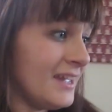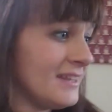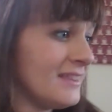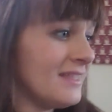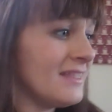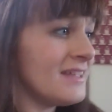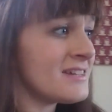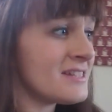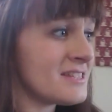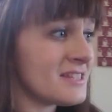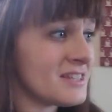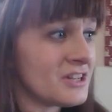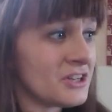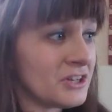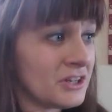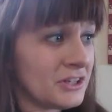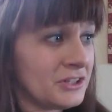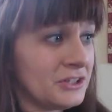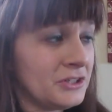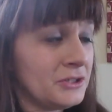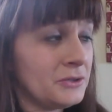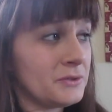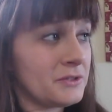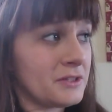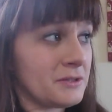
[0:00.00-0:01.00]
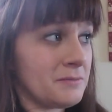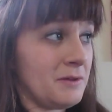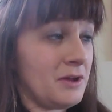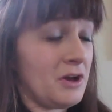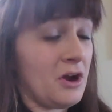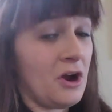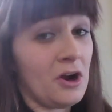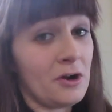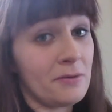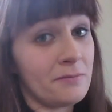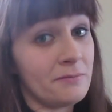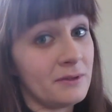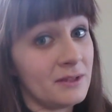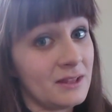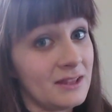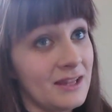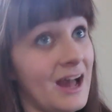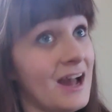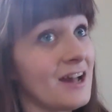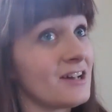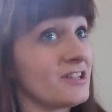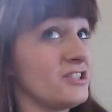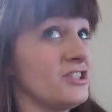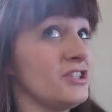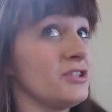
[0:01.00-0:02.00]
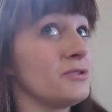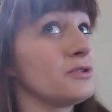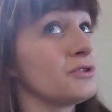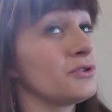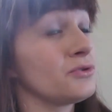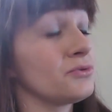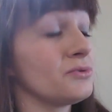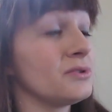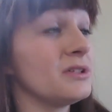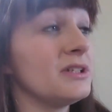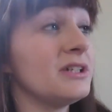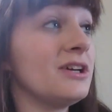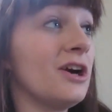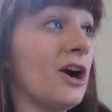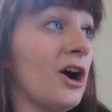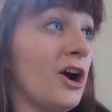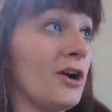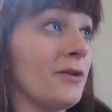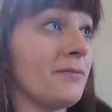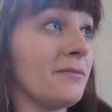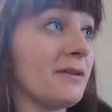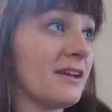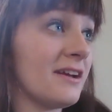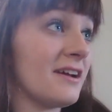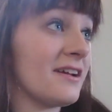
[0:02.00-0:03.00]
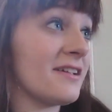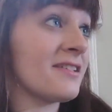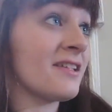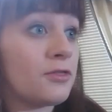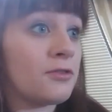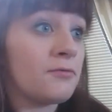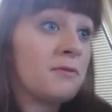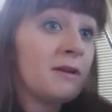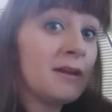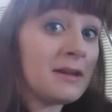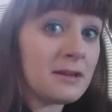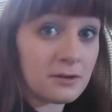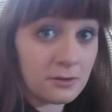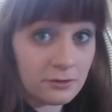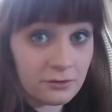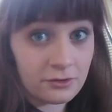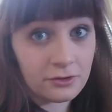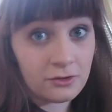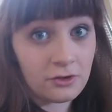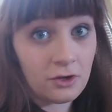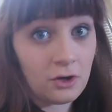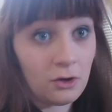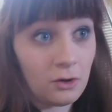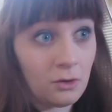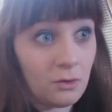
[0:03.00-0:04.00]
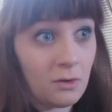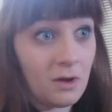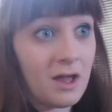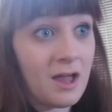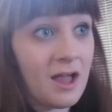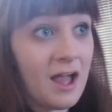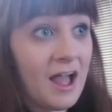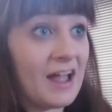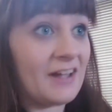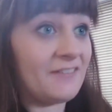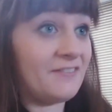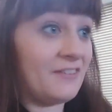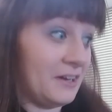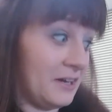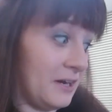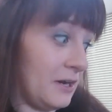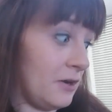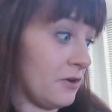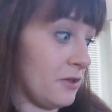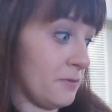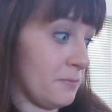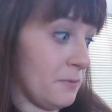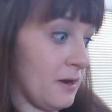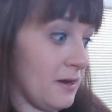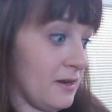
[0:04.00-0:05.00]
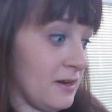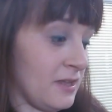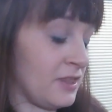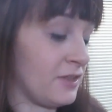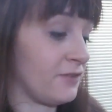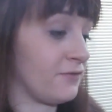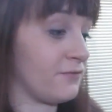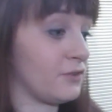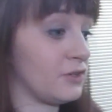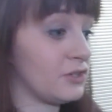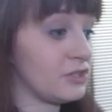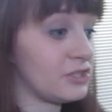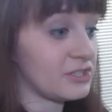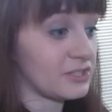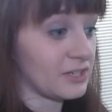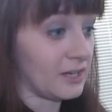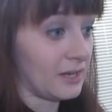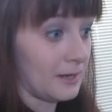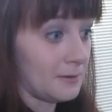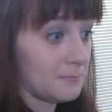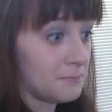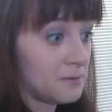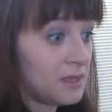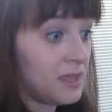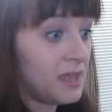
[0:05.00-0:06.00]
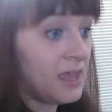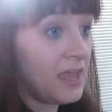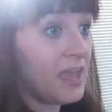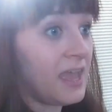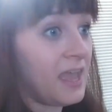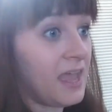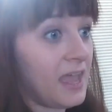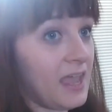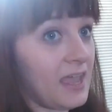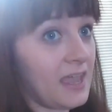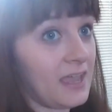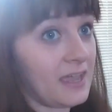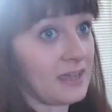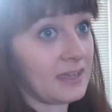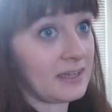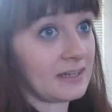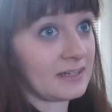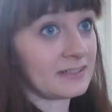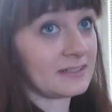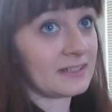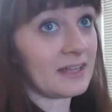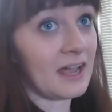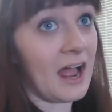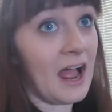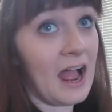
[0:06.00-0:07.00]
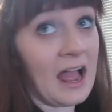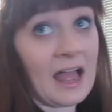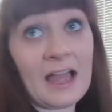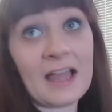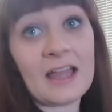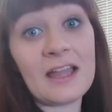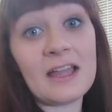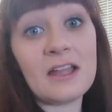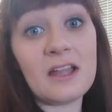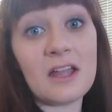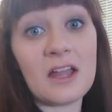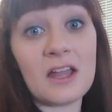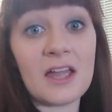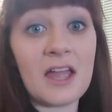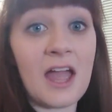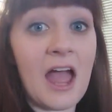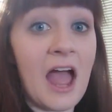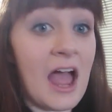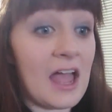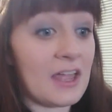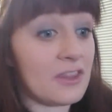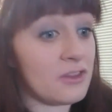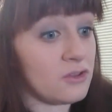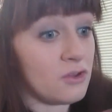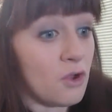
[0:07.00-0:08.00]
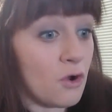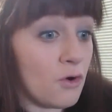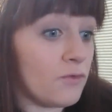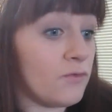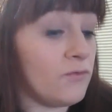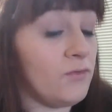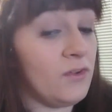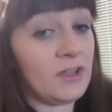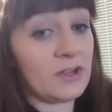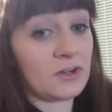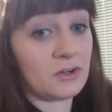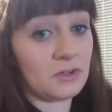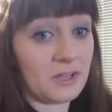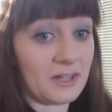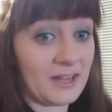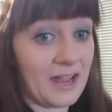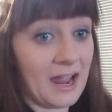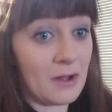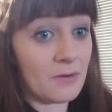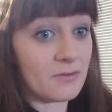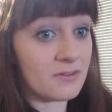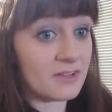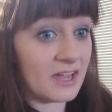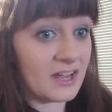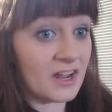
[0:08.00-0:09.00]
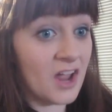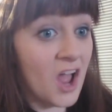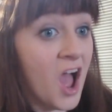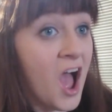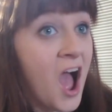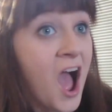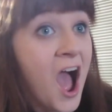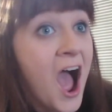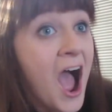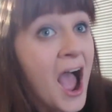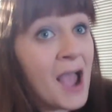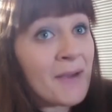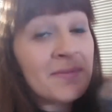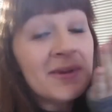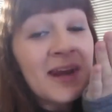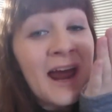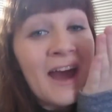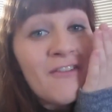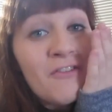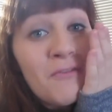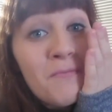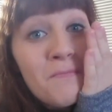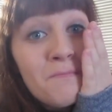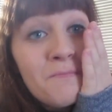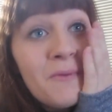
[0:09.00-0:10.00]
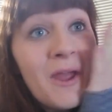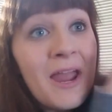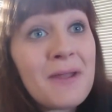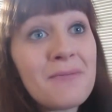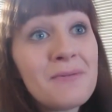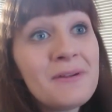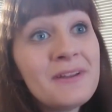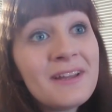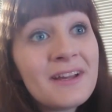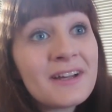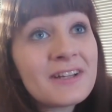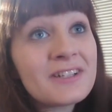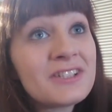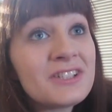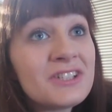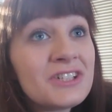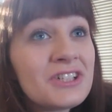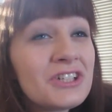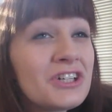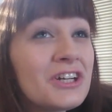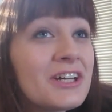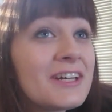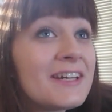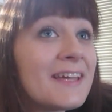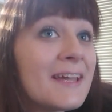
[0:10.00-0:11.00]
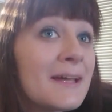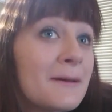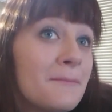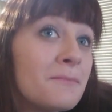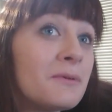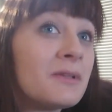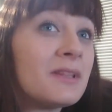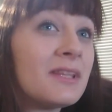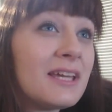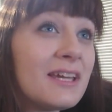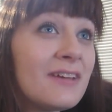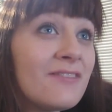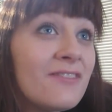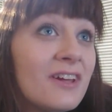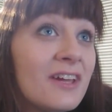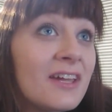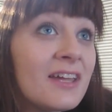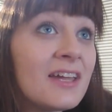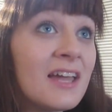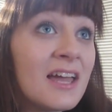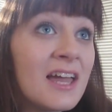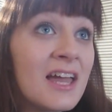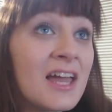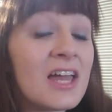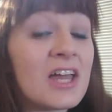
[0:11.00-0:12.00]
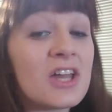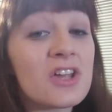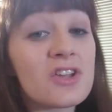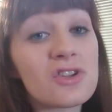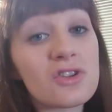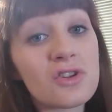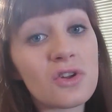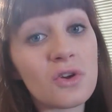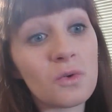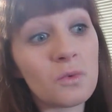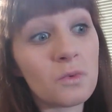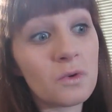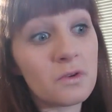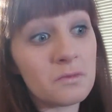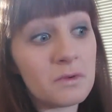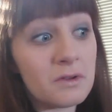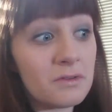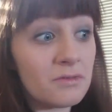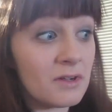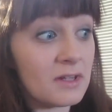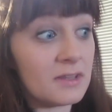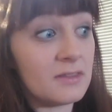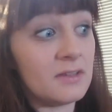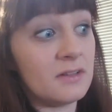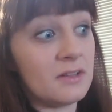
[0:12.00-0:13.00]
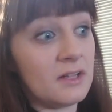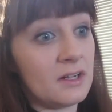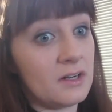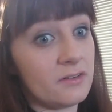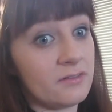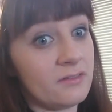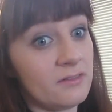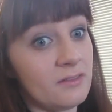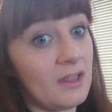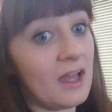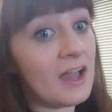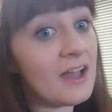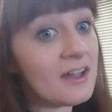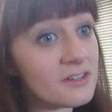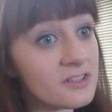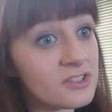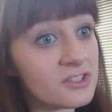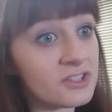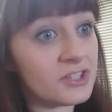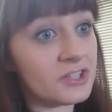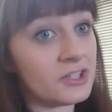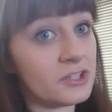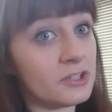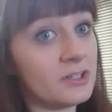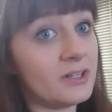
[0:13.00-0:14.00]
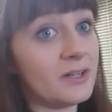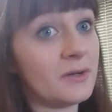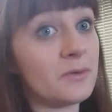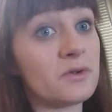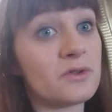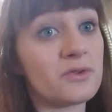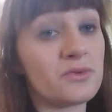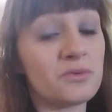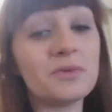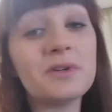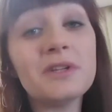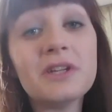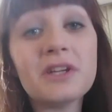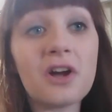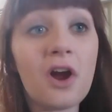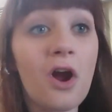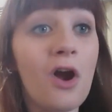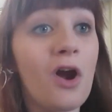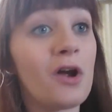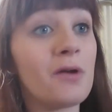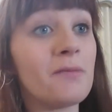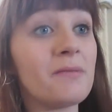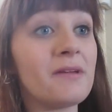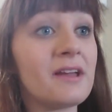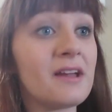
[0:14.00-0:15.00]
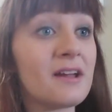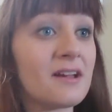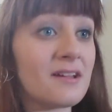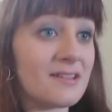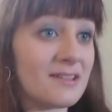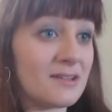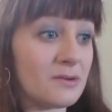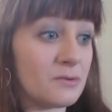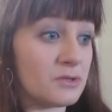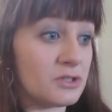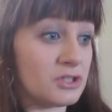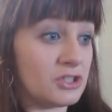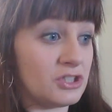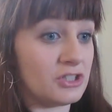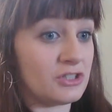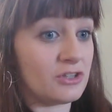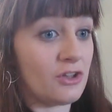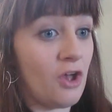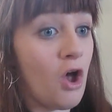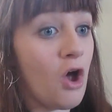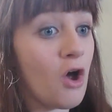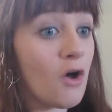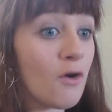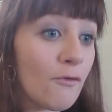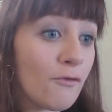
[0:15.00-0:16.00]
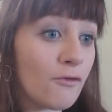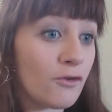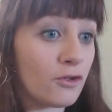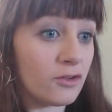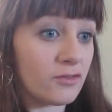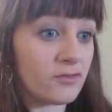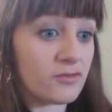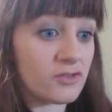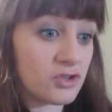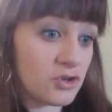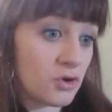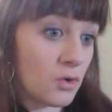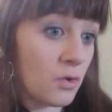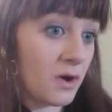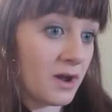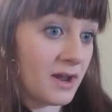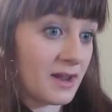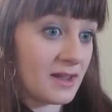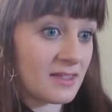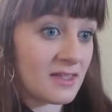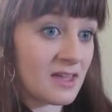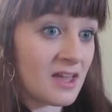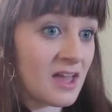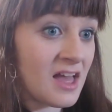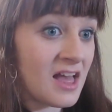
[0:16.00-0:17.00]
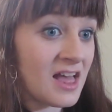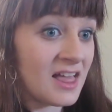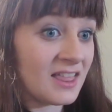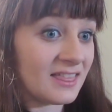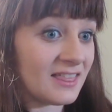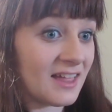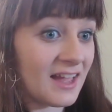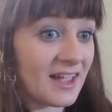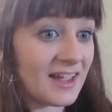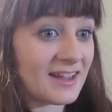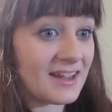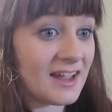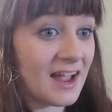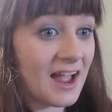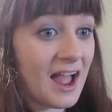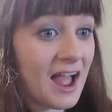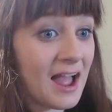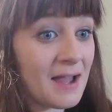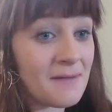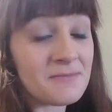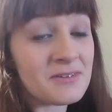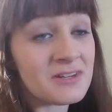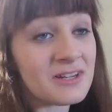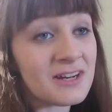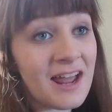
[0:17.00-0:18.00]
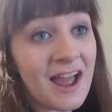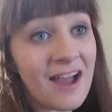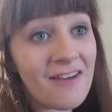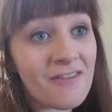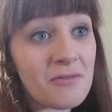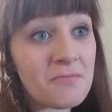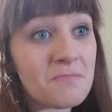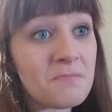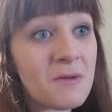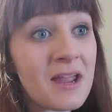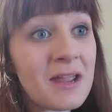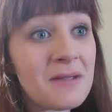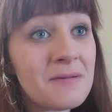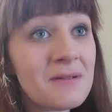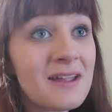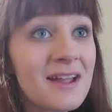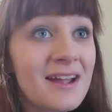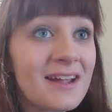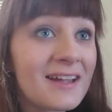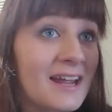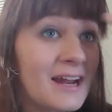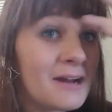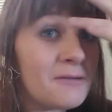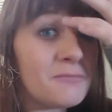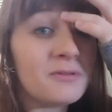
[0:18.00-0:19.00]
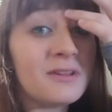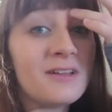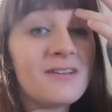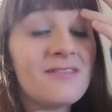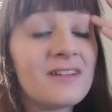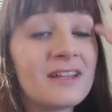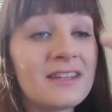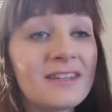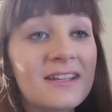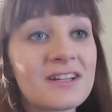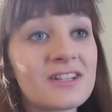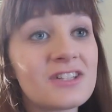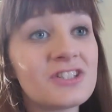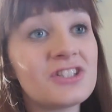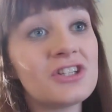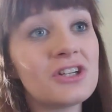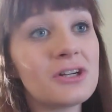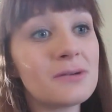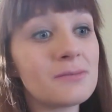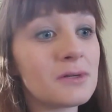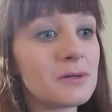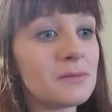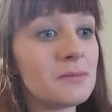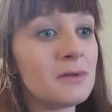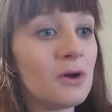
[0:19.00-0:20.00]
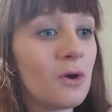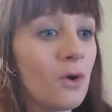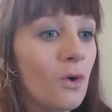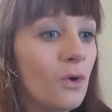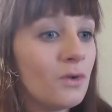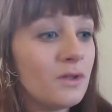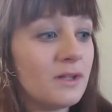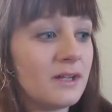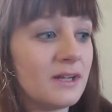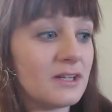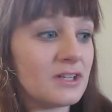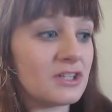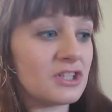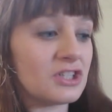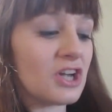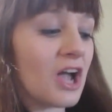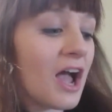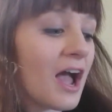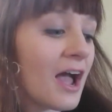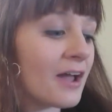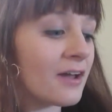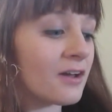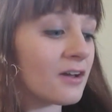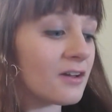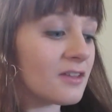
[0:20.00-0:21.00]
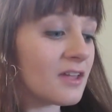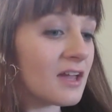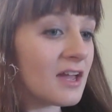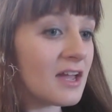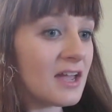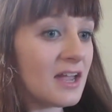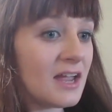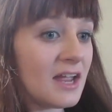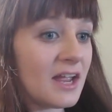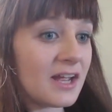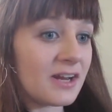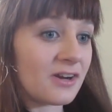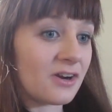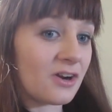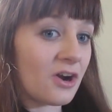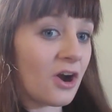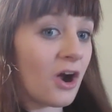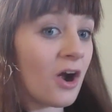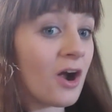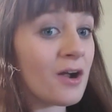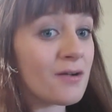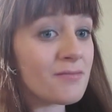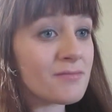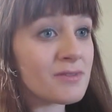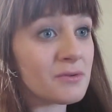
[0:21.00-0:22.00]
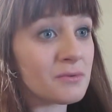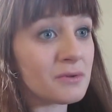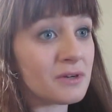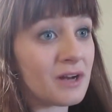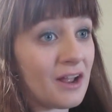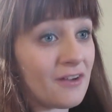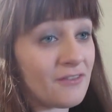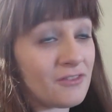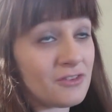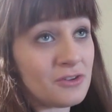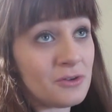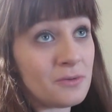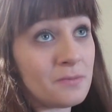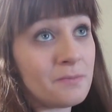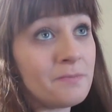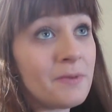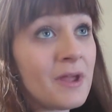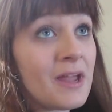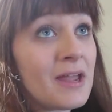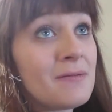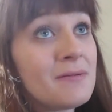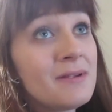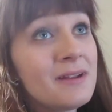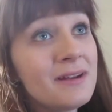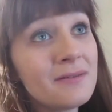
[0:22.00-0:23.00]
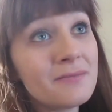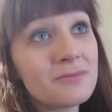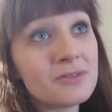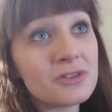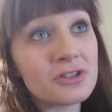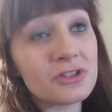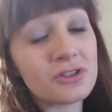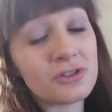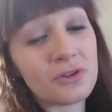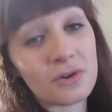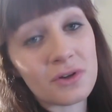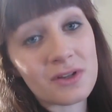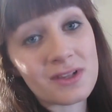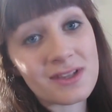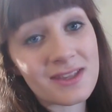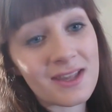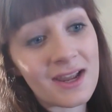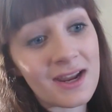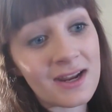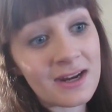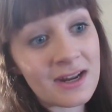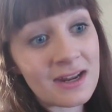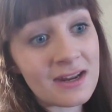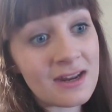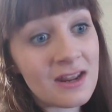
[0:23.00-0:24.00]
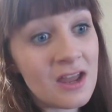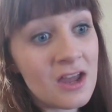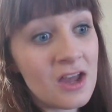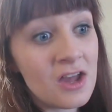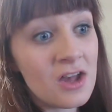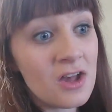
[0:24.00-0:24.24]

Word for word: And this year I knew it was gonna be hard, but last year was really hard because three years ago I found out I was pregnant the first time. And I had no fear. Like, I was like, I'm gonna have a baby next year, I can't believe it. And so when we read the letter last year, it was really hard because it was just all full of joy and like, I'm gonna have a baby, I can't believe that next year I'm gonna be holding a child in our arms, we're gonna have a new baby, and I'm just so excited.